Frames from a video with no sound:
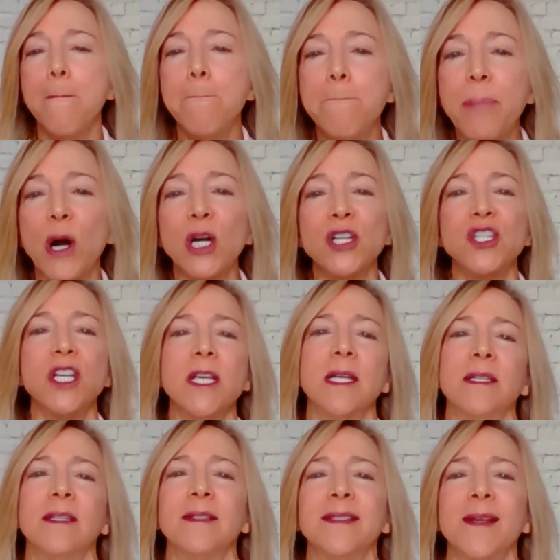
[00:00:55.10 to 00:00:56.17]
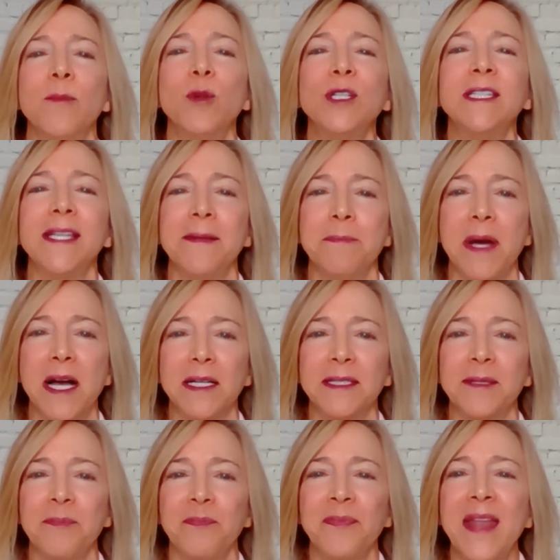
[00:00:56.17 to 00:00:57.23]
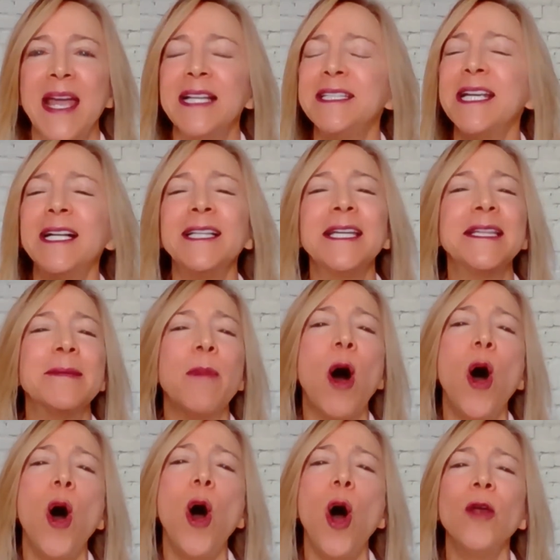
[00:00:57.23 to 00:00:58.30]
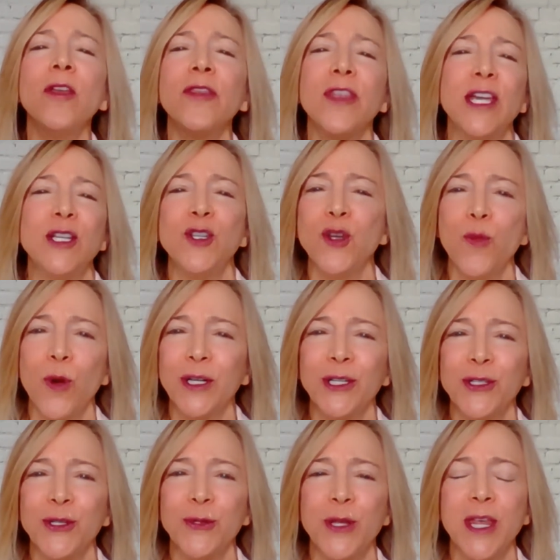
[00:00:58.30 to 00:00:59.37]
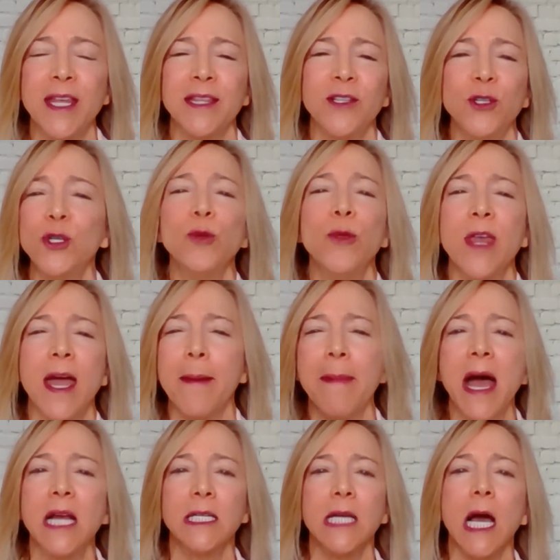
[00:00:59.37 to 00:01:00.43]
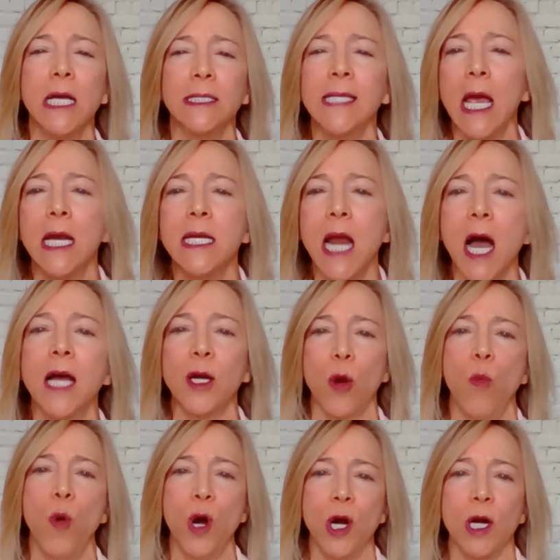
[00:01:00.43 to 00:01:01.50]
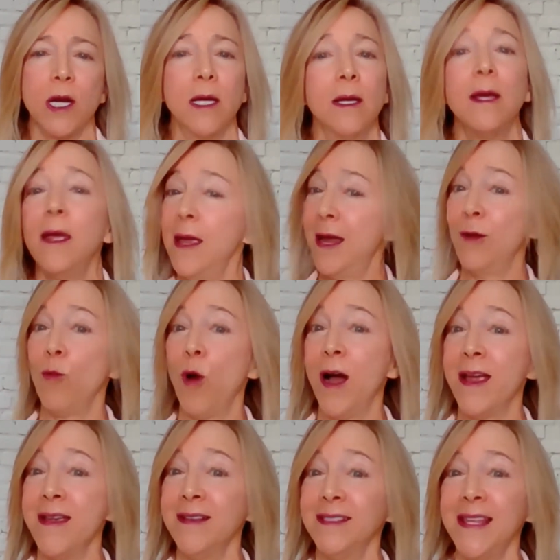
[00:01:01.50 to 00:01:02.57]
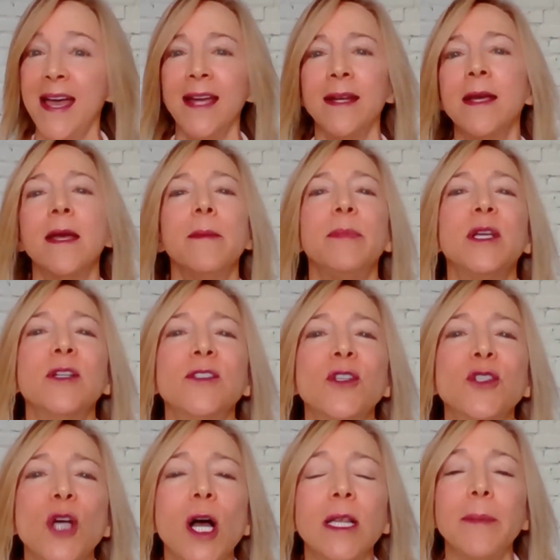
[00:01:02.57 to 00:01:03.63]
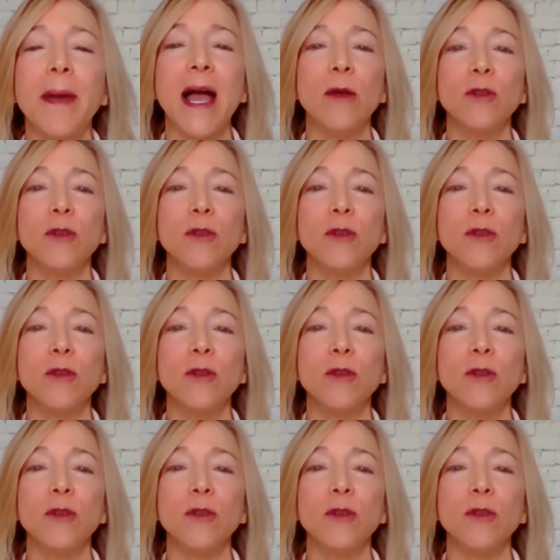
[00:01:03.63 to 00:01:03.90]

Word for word: barging into someone's inbox, telling them all the things you want to do them, to them does not work. And why is that? Because it's all about